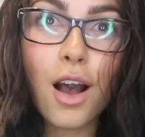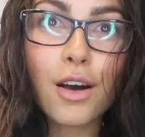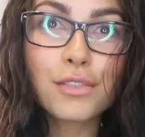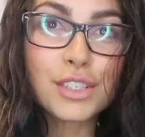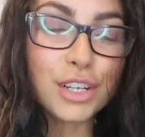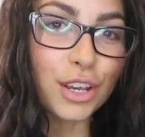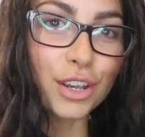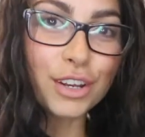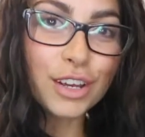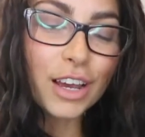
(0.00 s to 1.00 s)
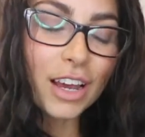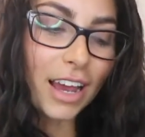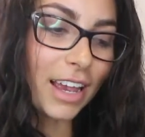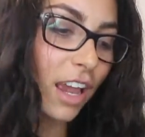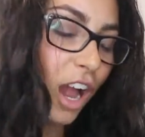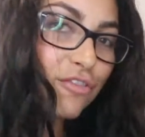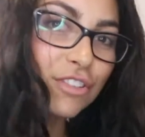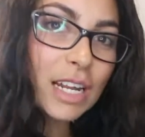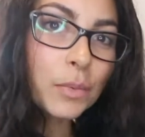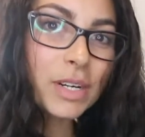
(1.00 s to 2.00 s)
Afternoon. Okay, I
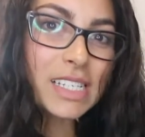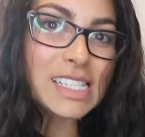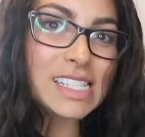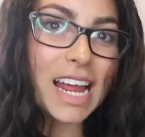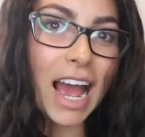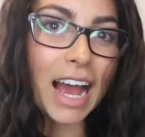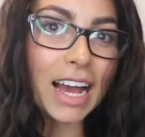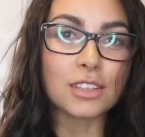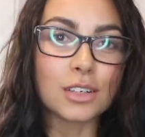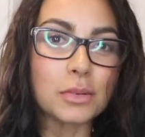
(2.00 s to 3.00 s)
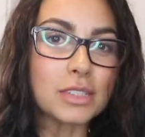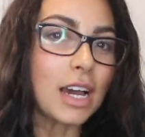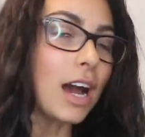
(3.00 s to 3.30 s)
really want a snack. Don't know what to